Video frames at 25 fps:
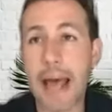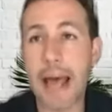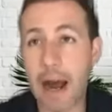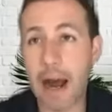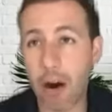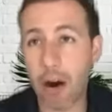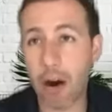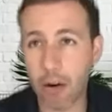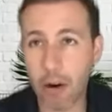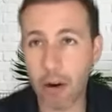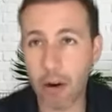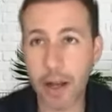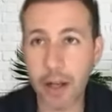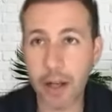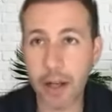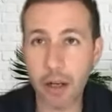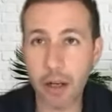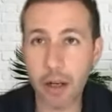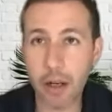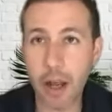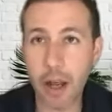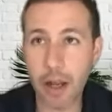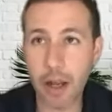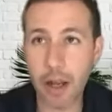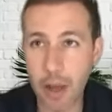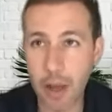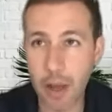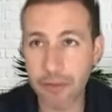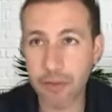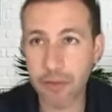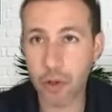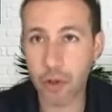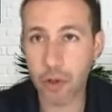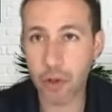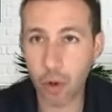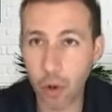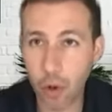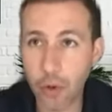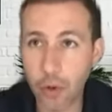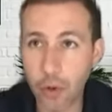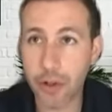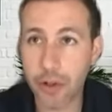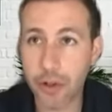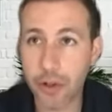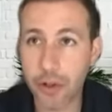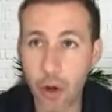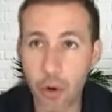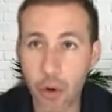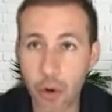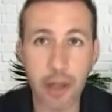outright and you have to hold a
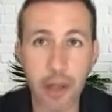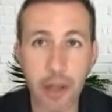note,